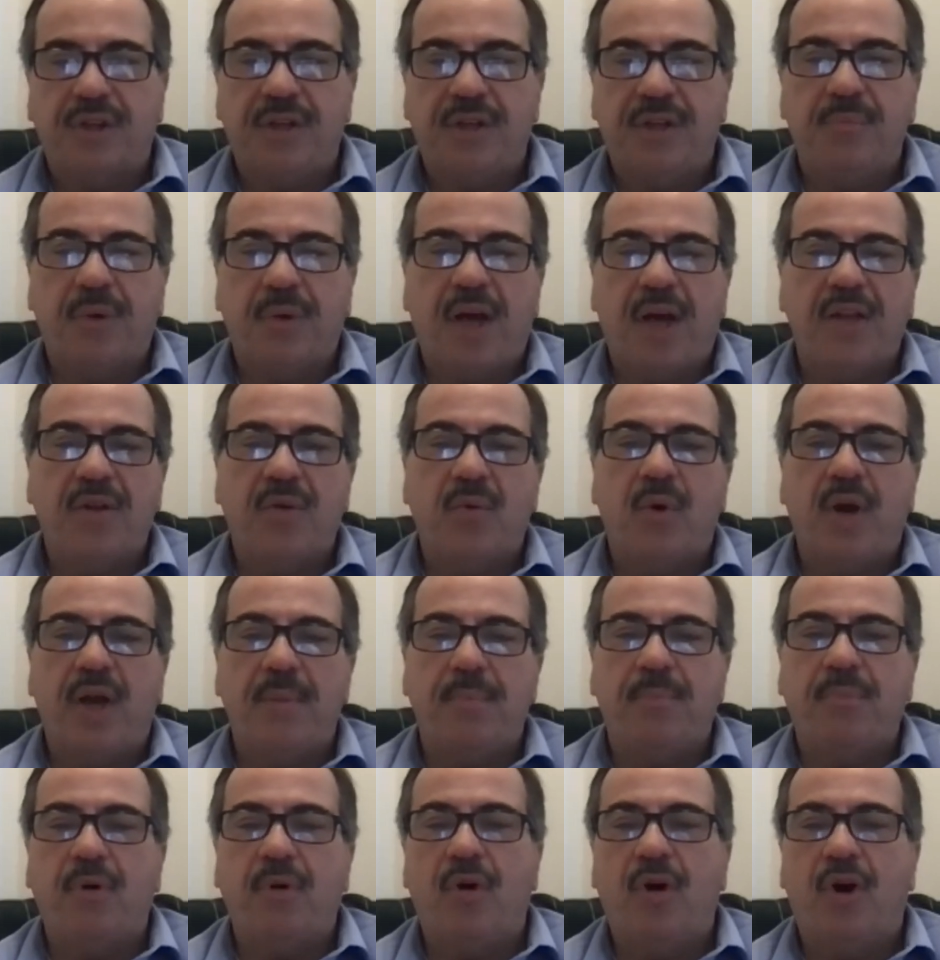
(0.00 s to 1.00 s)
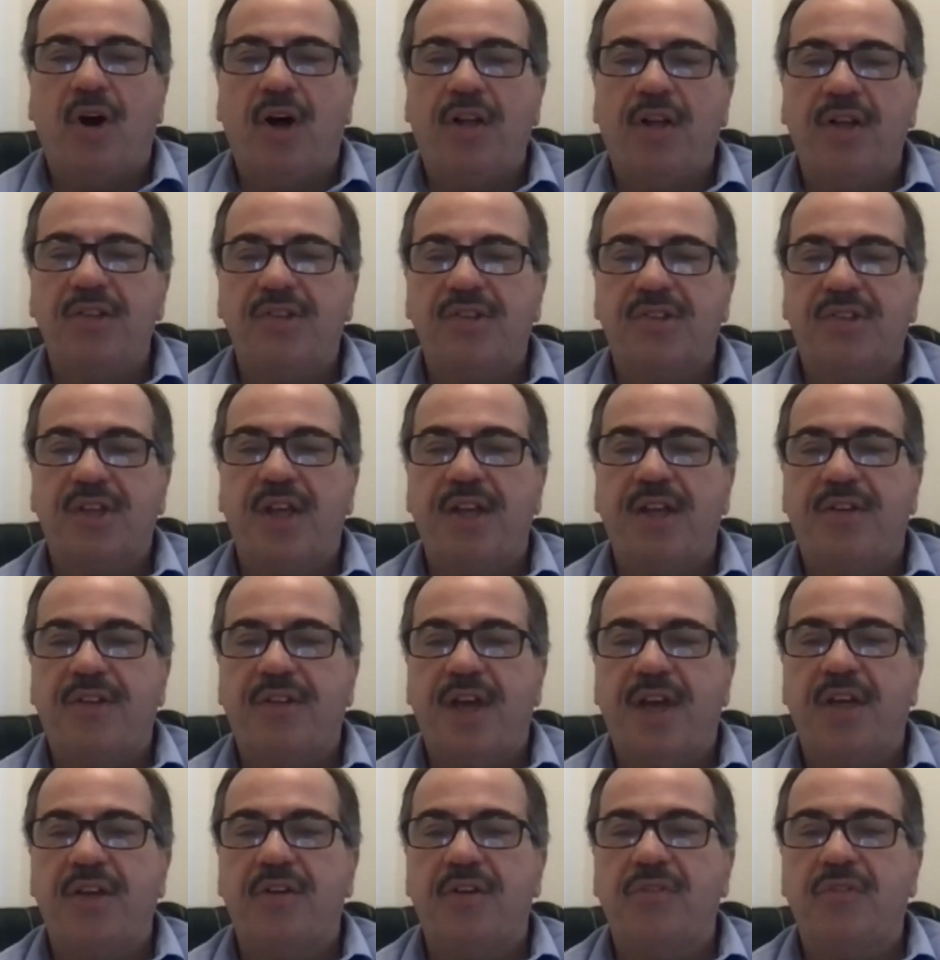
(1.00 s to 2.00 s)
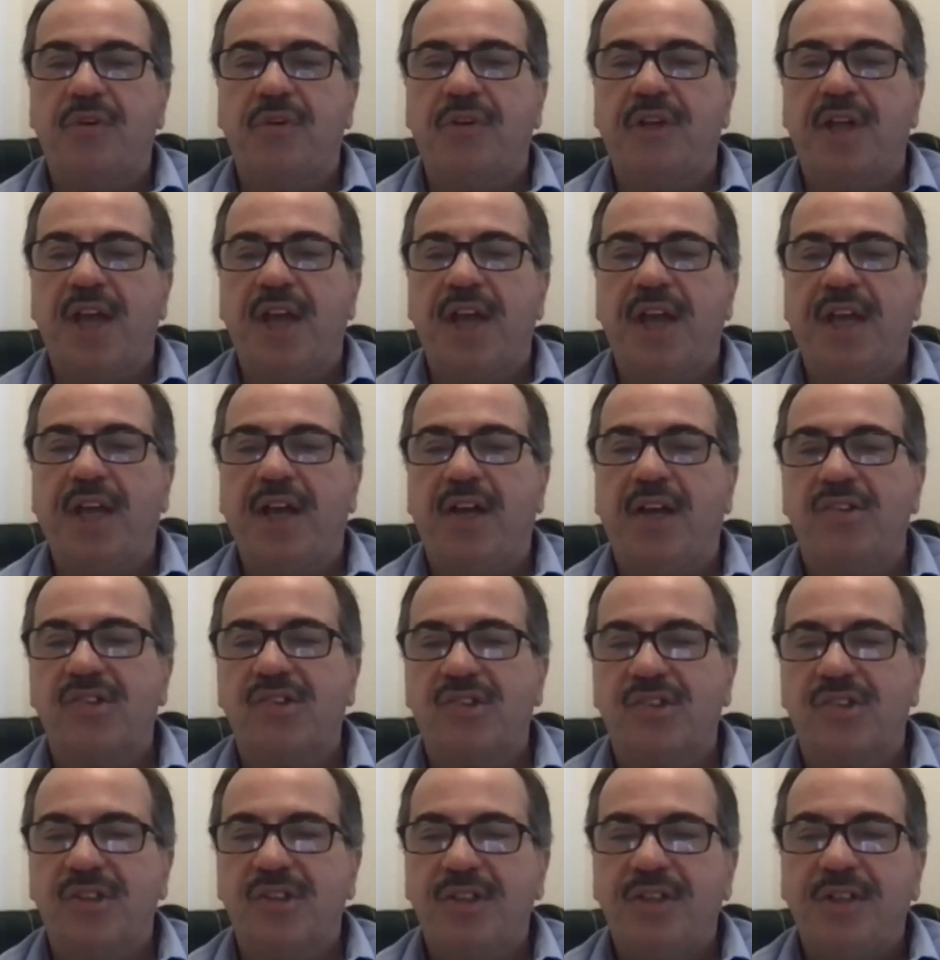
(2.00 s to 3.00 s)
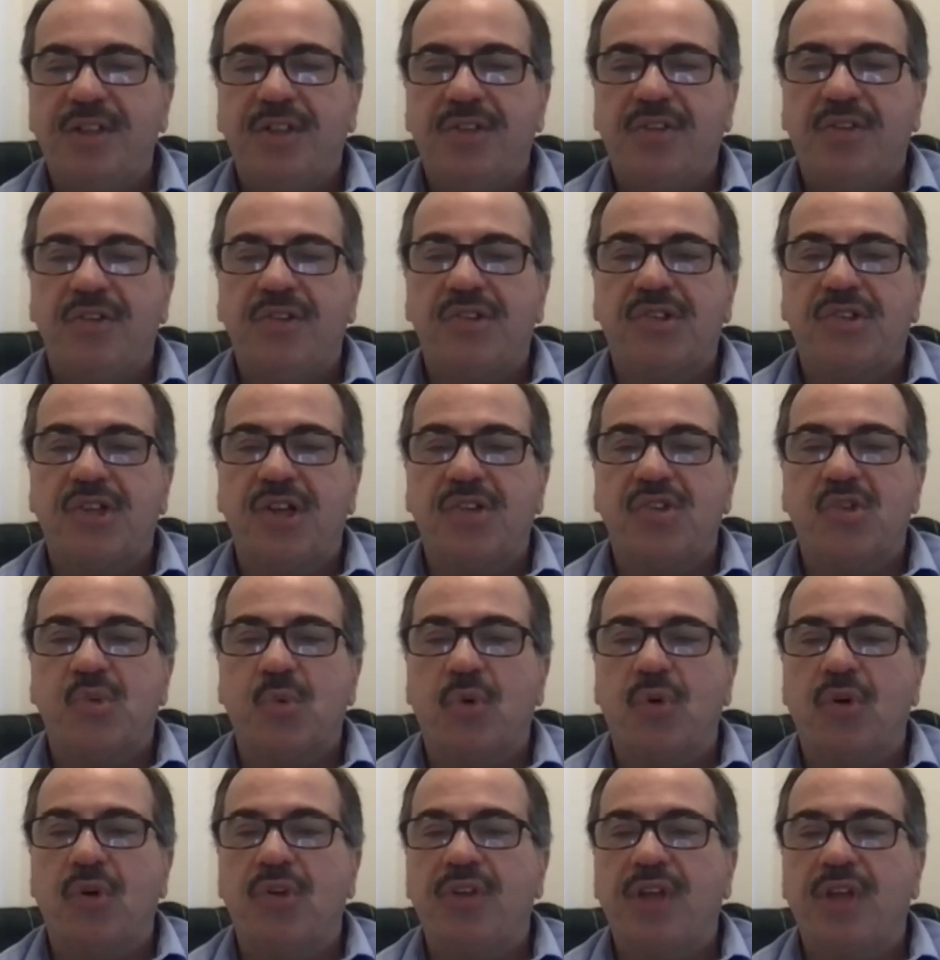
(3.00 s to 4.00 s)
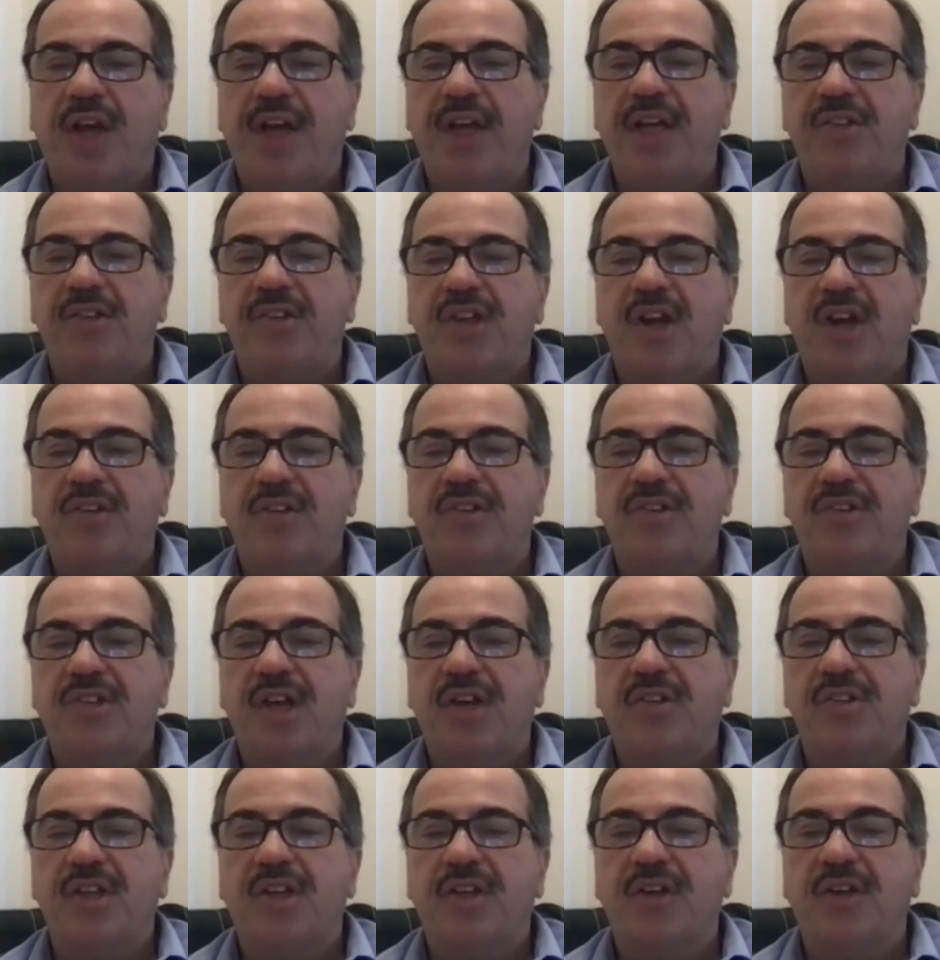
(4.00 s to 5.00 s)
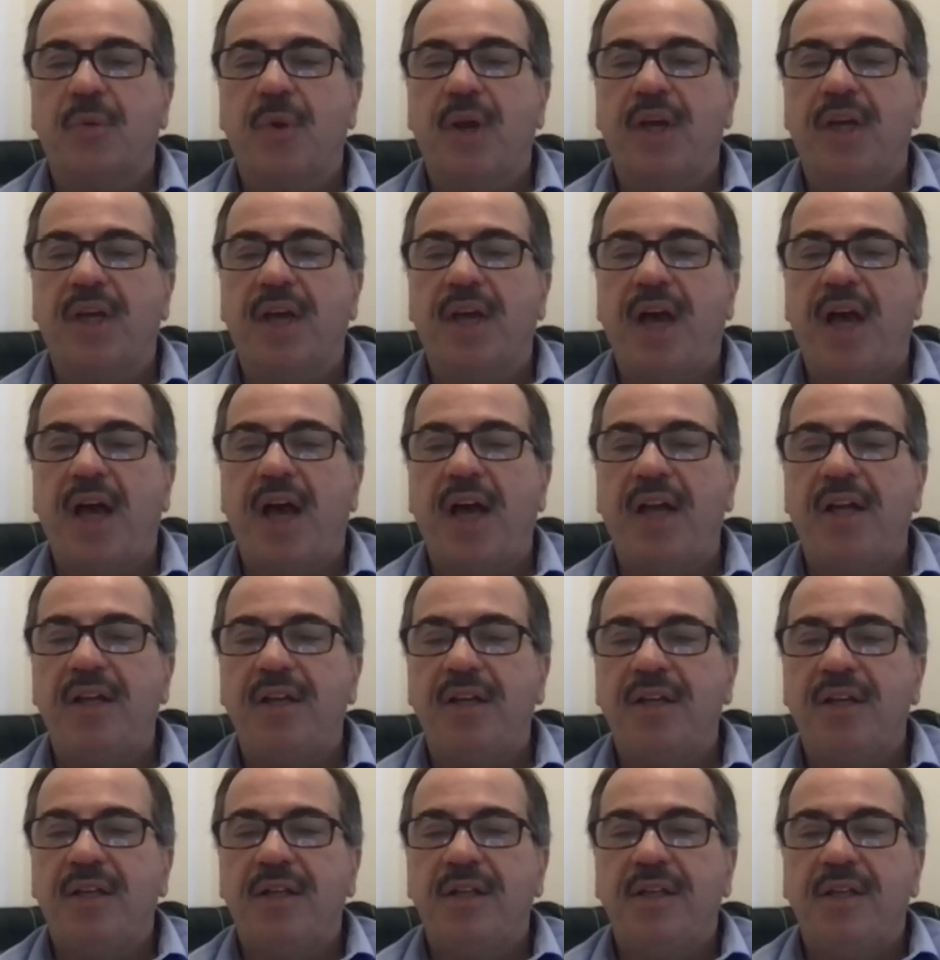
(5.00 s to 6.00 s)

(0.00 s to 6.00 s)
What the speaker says: And by the way, Paul has said, thank you for taking us to your son's world, Diane. Jonathan sounds like a great guy.